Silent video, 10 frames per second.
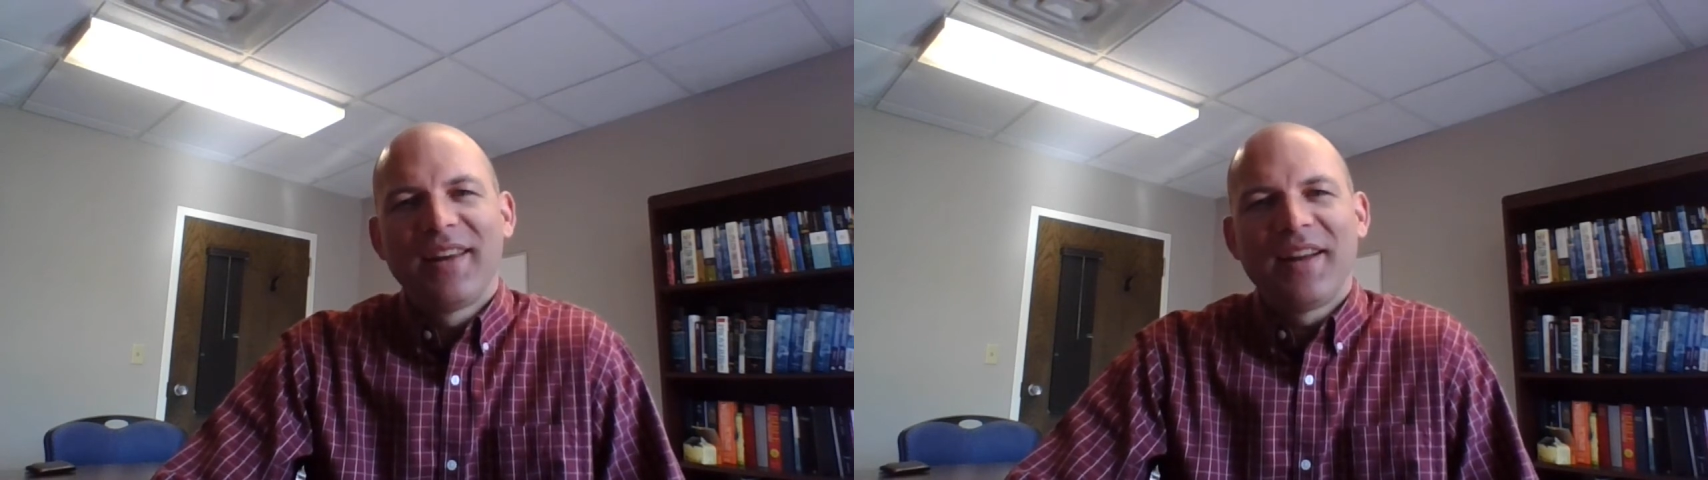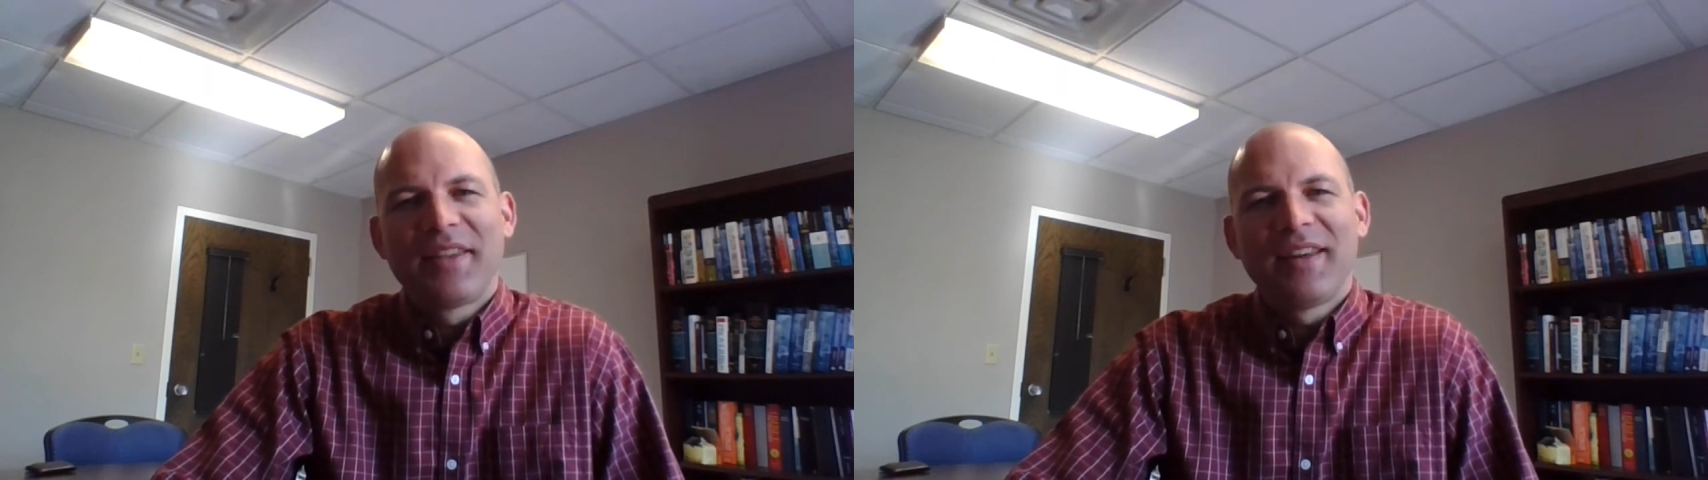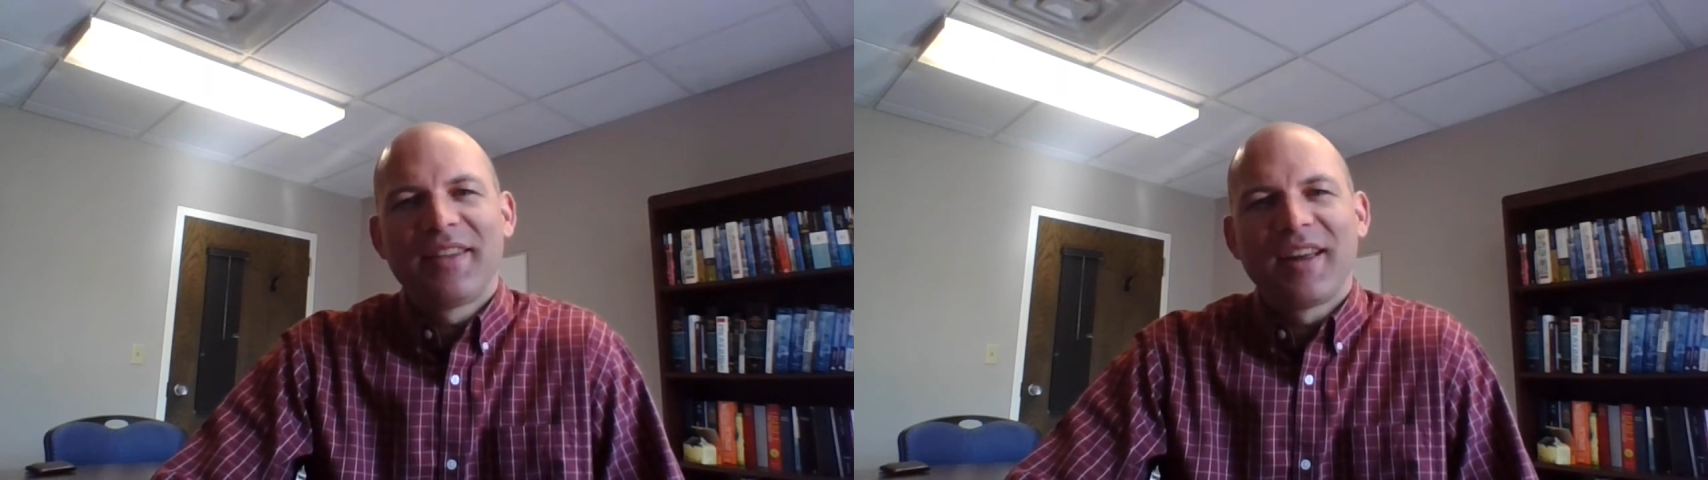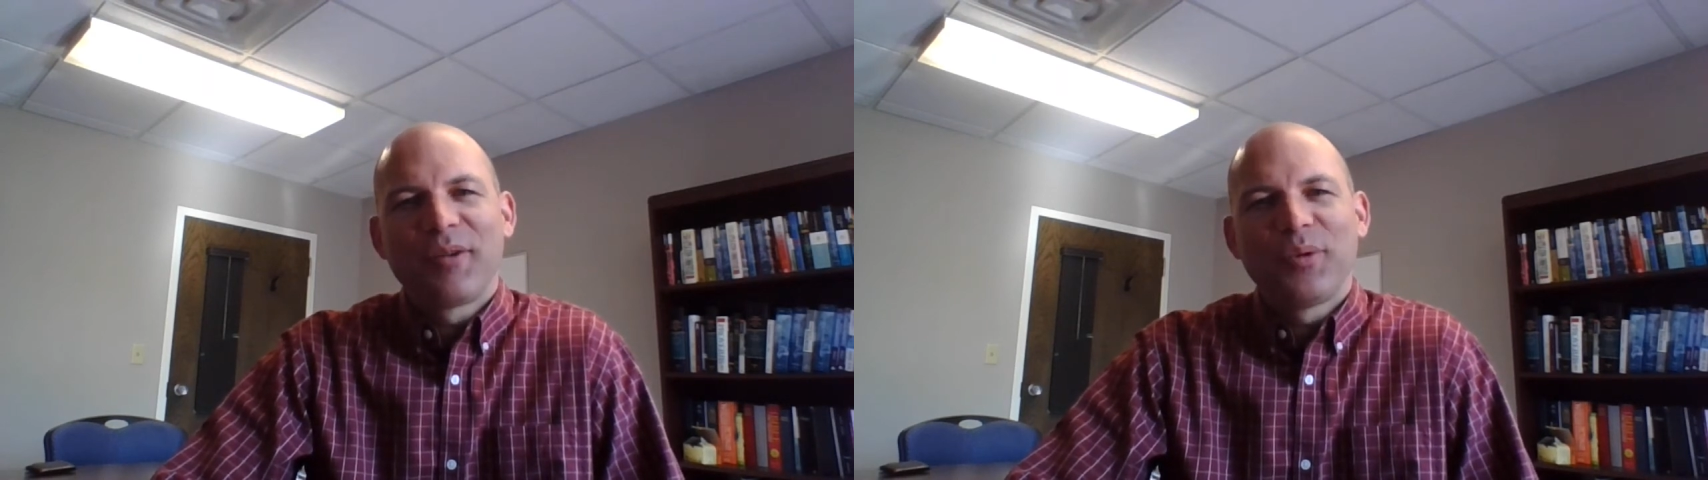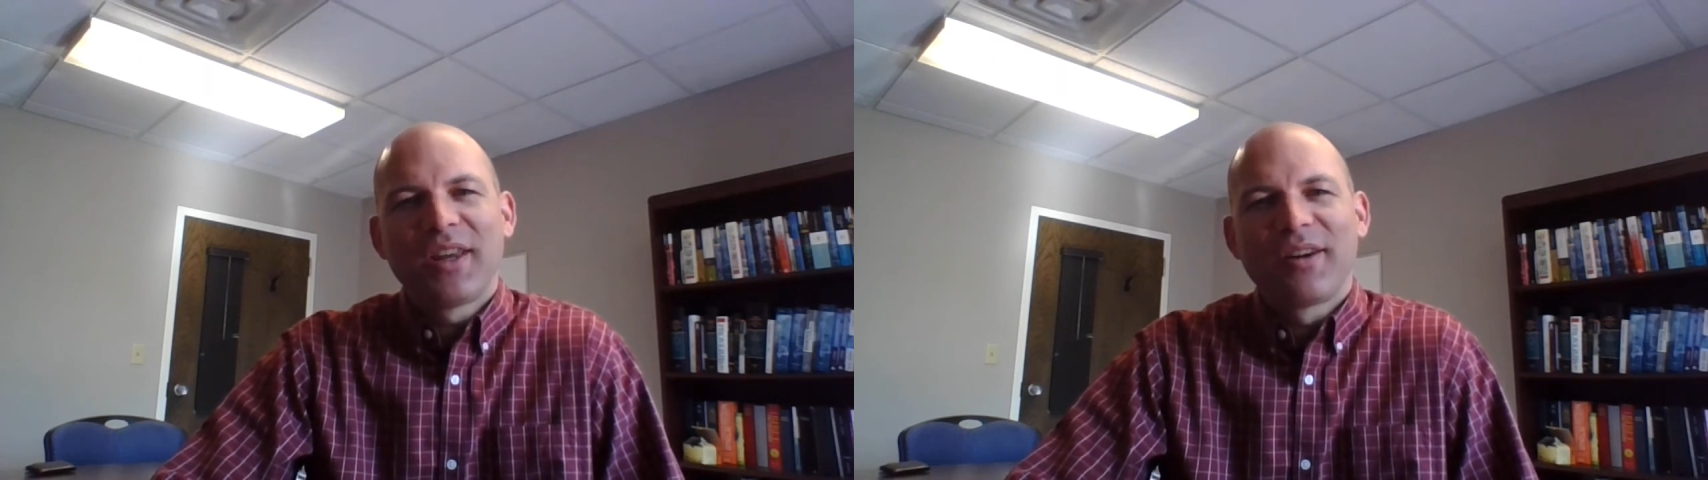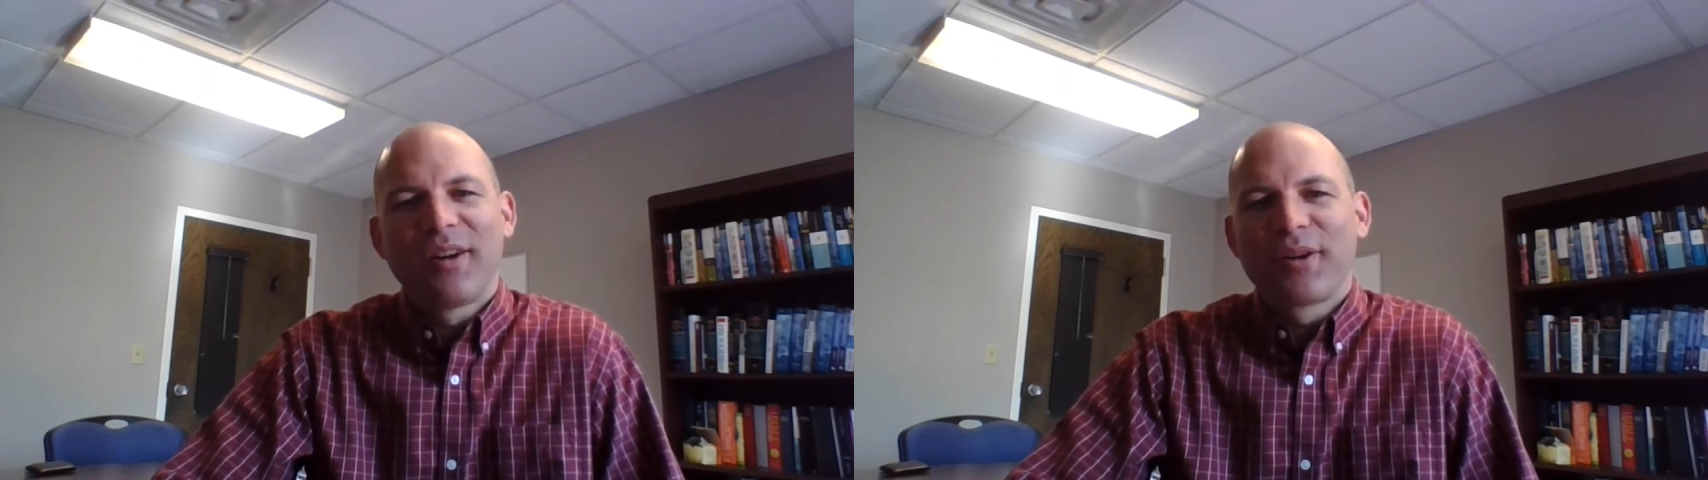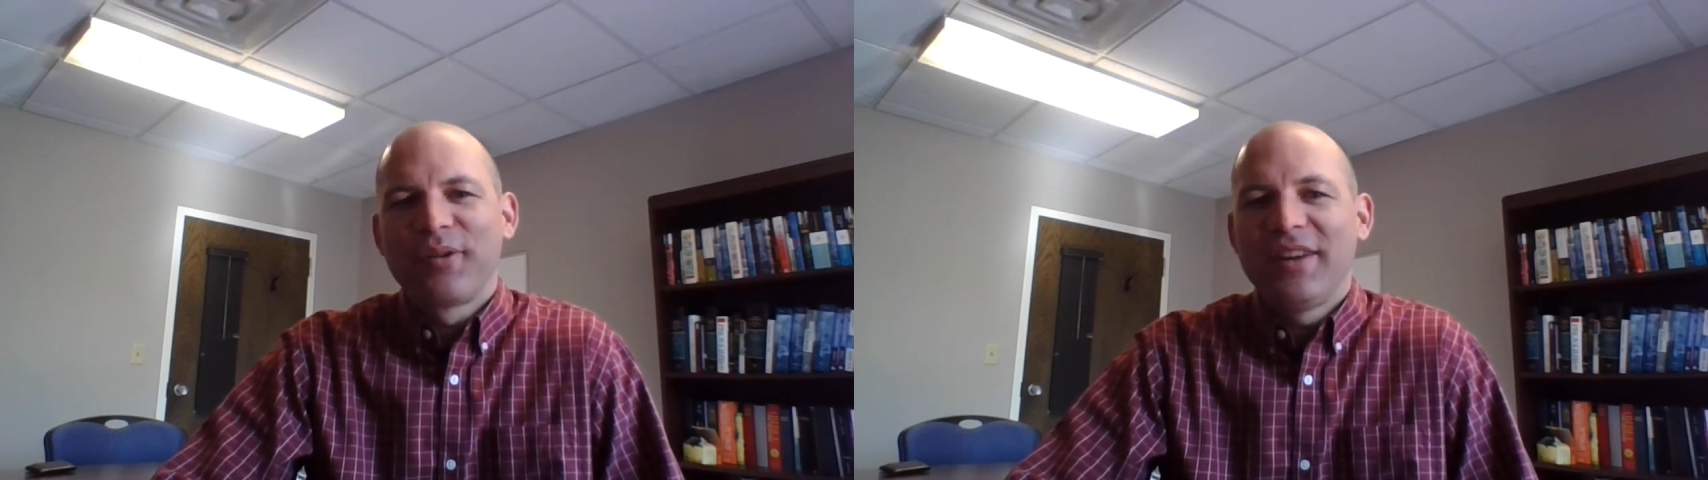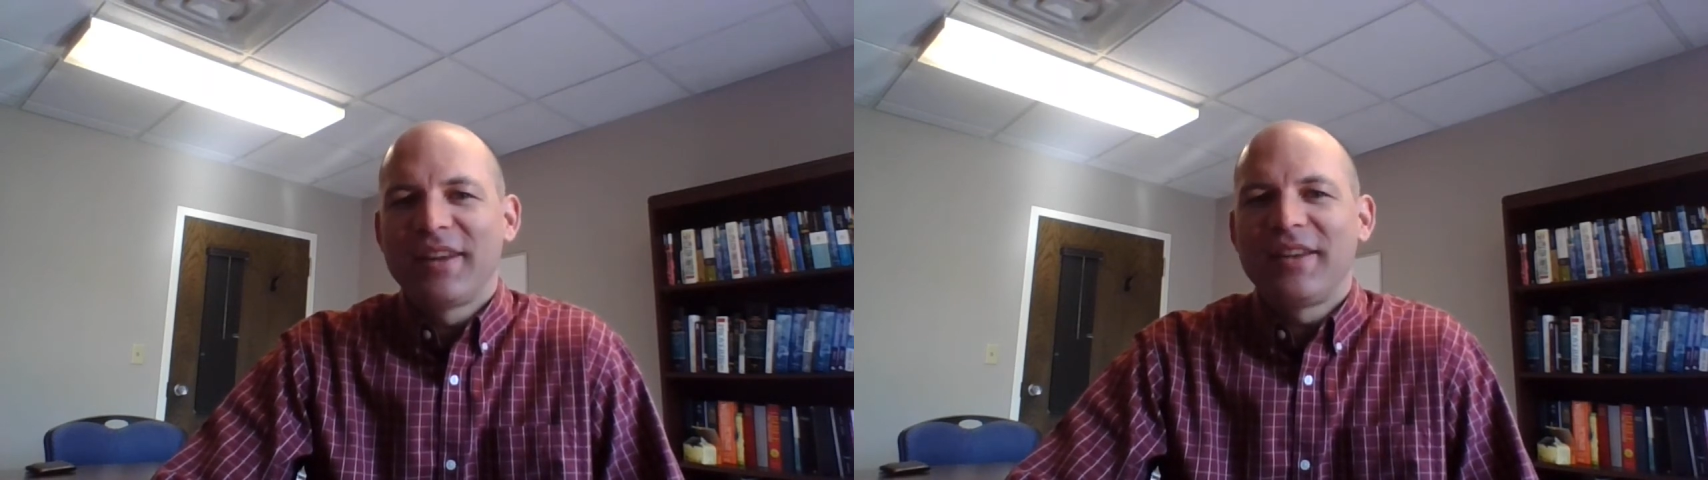and I think that we can all
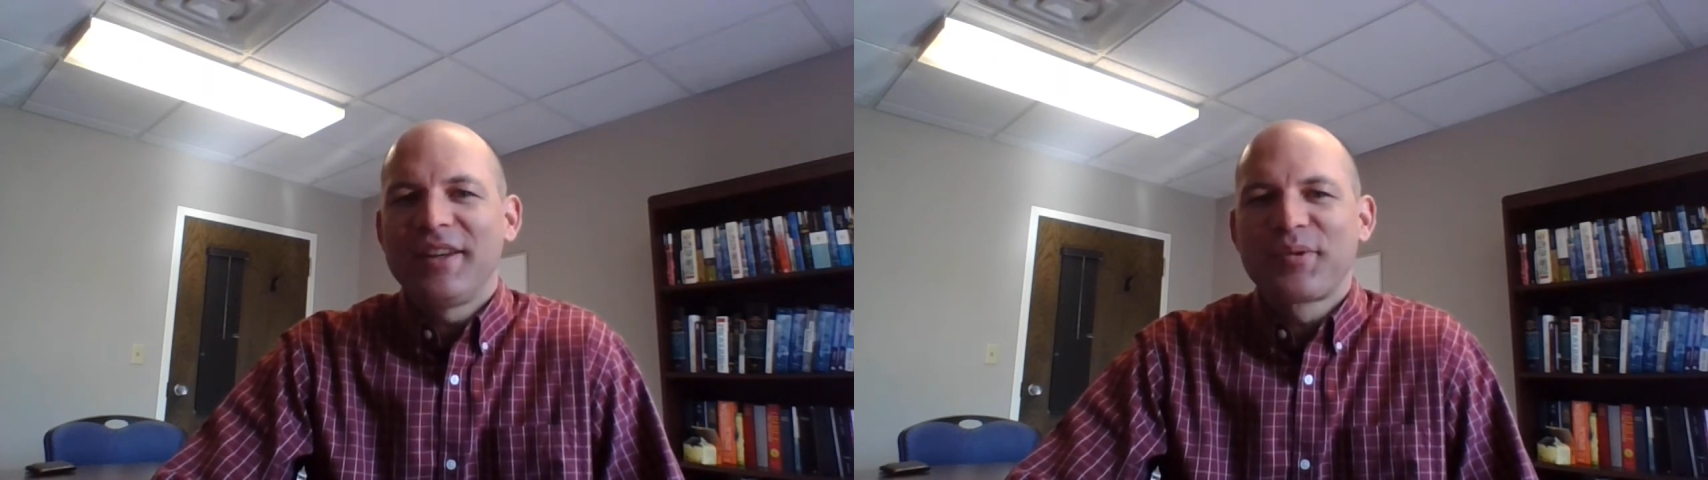agree that